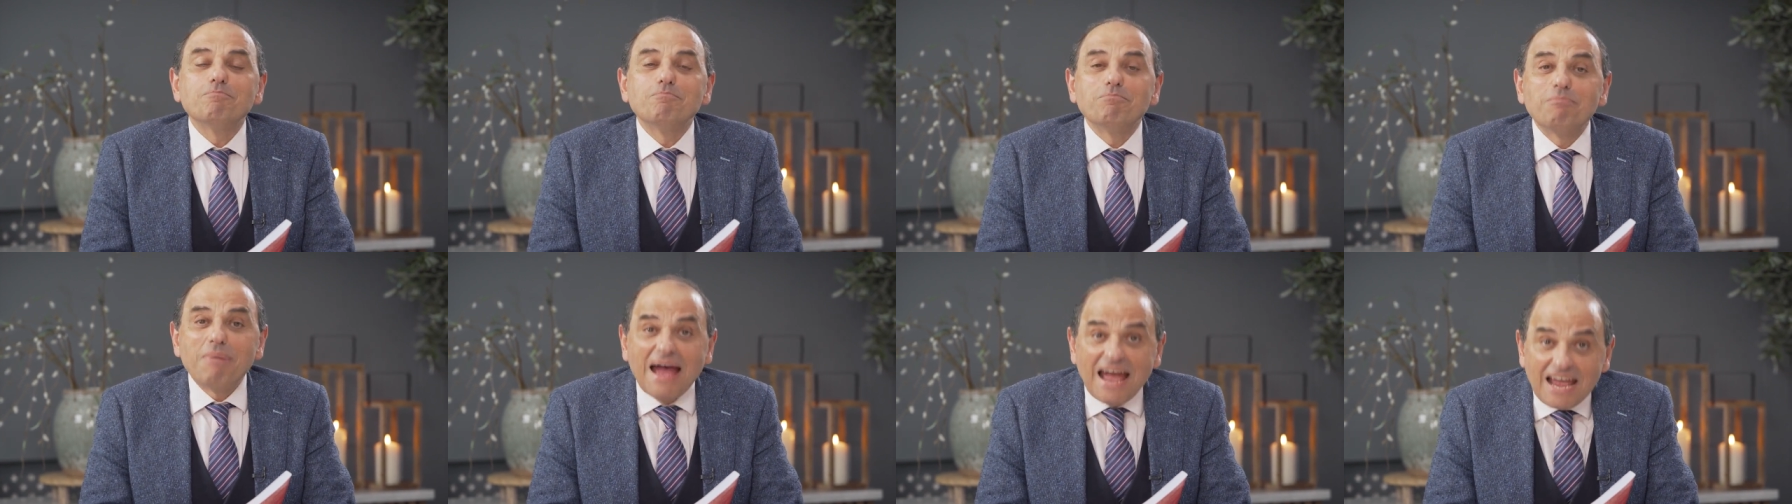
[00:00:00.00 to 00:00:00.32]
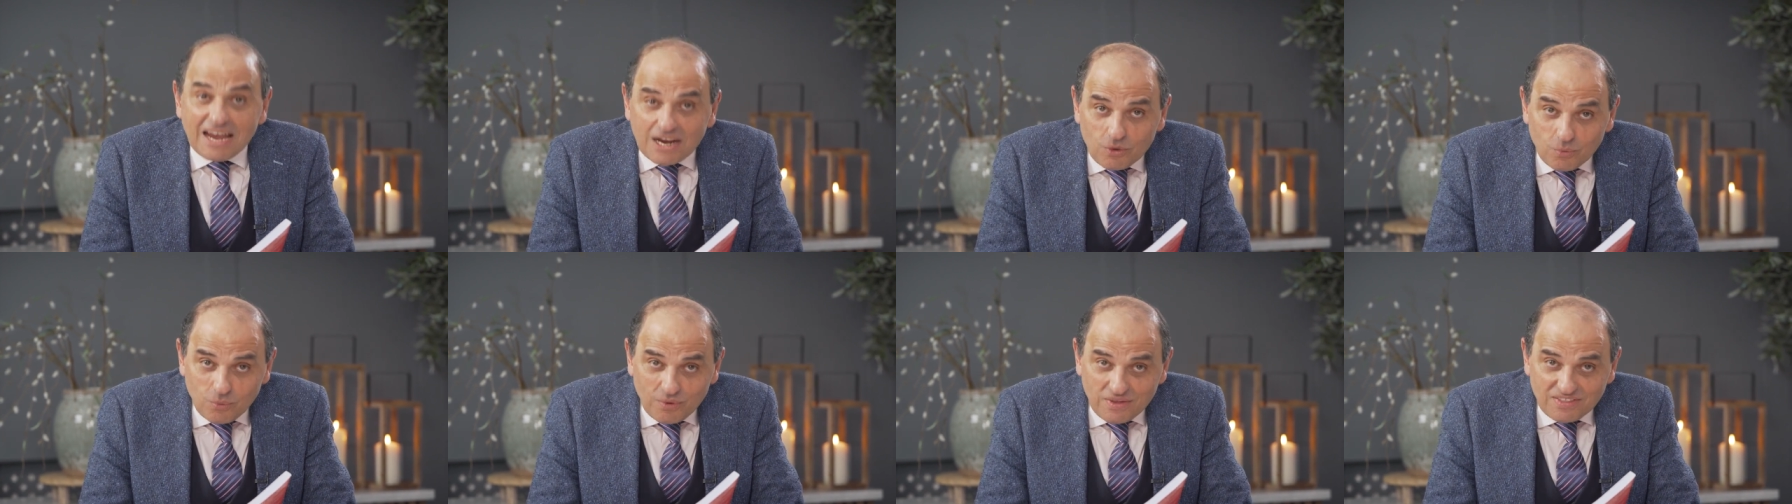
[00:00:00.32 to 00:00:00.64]

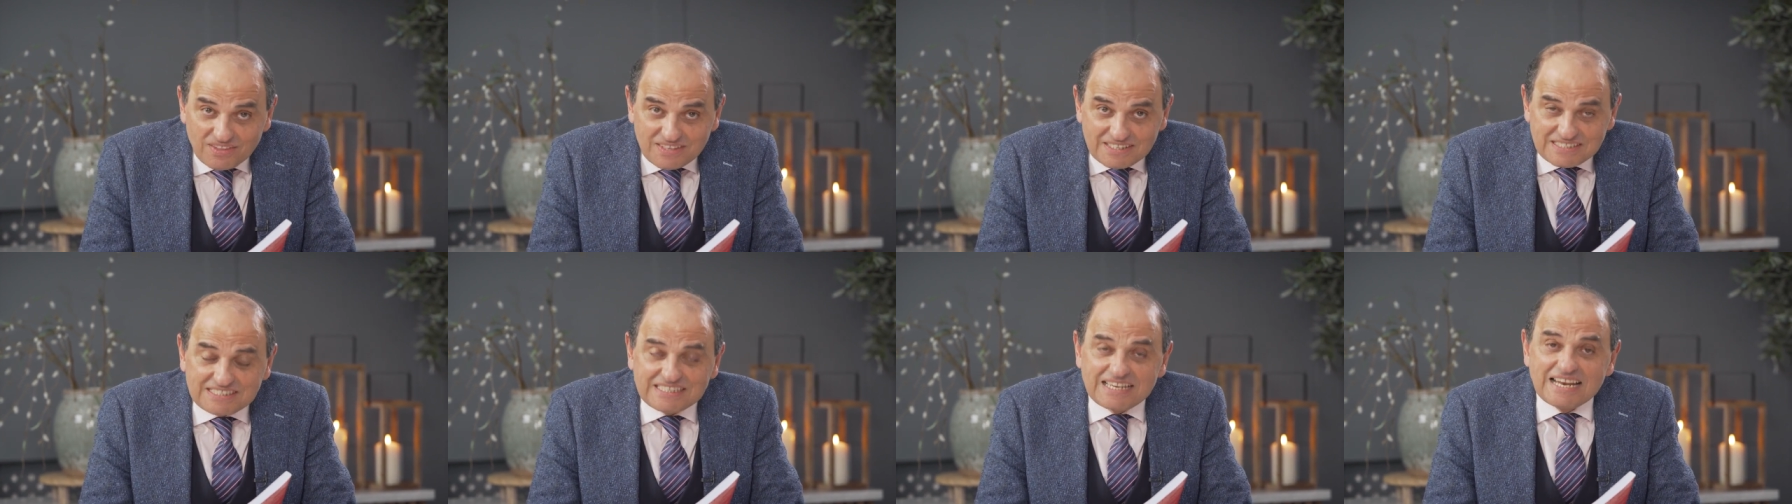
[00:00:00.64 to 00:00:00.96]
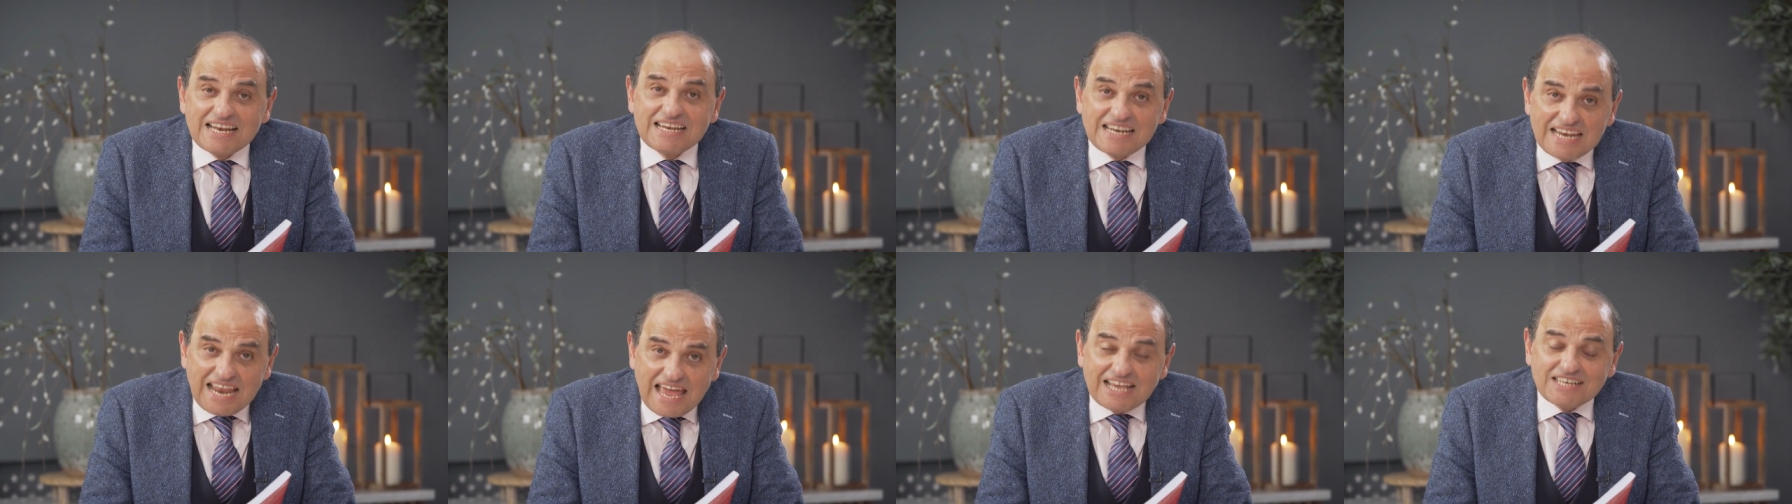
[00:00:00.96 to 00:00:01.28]
back with us
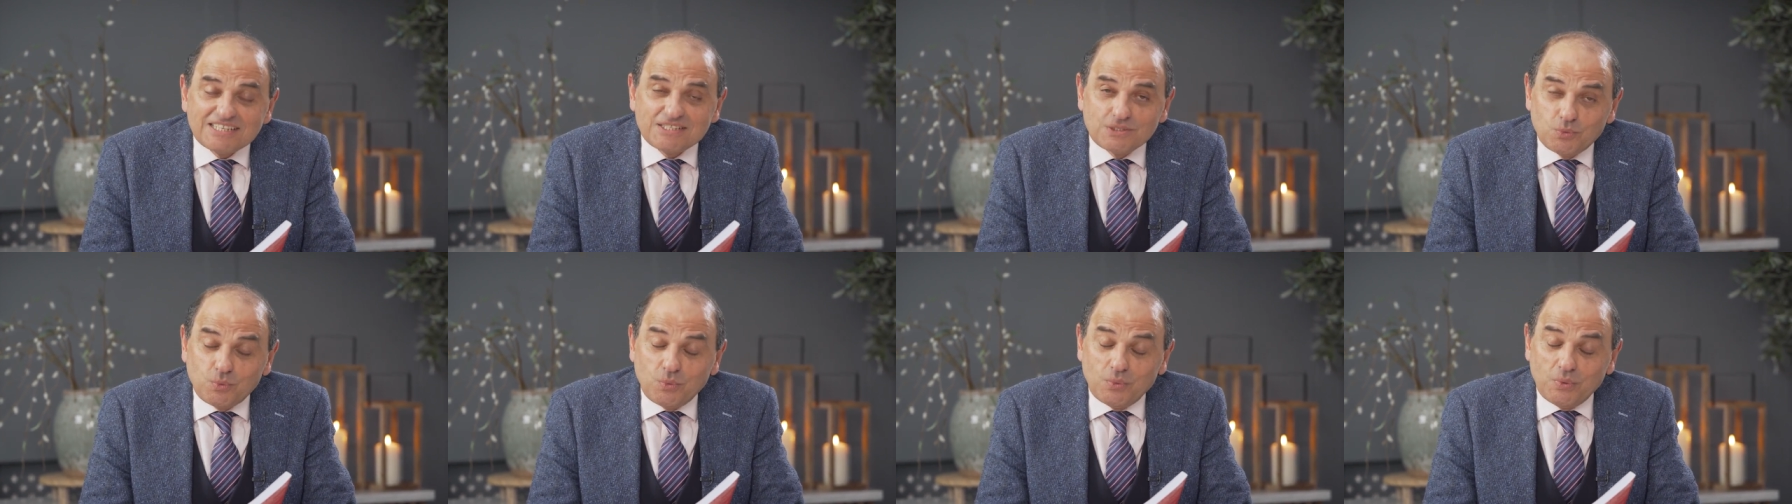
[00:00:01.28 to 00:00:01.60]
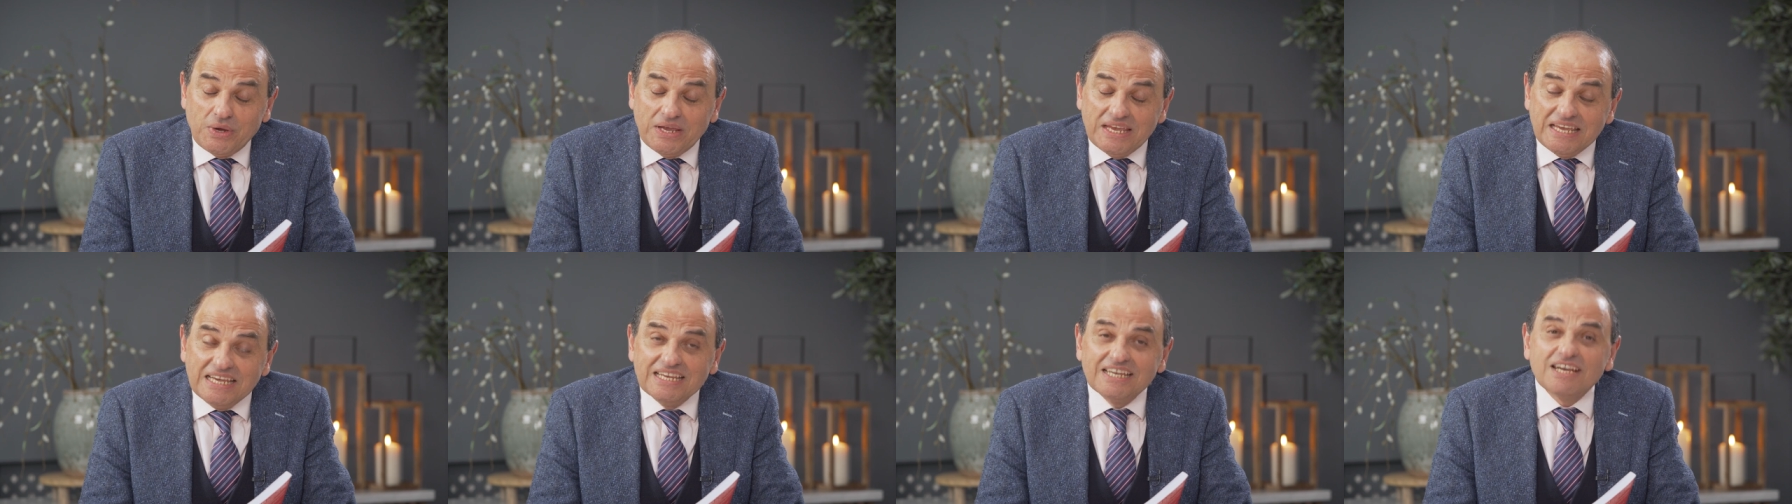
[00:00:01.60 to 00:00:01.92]
next
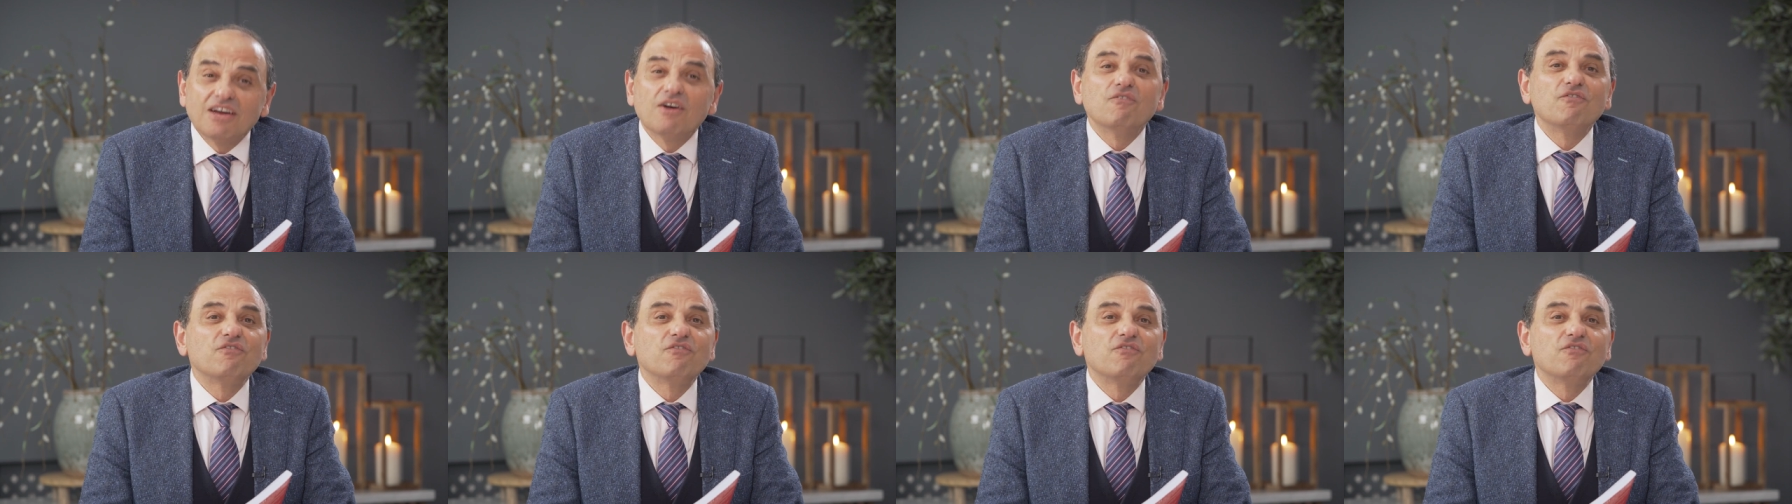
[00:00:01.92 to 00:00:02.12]
week